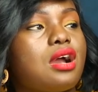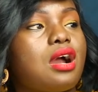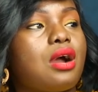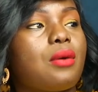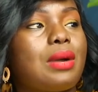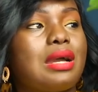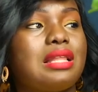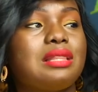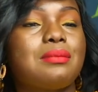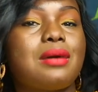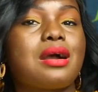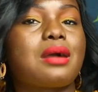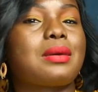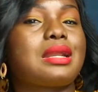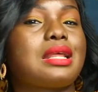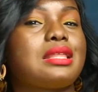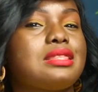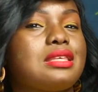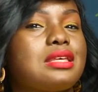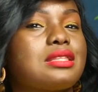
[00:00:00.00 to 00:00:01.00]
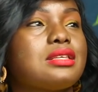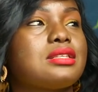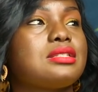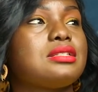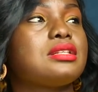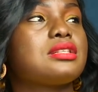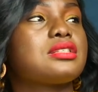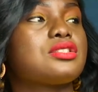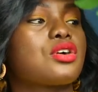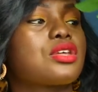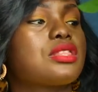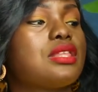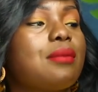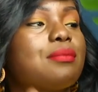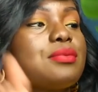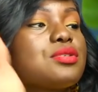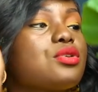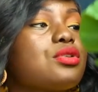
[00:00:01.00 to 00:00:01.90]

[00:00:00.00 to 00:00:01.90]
a while back but i think they still stock them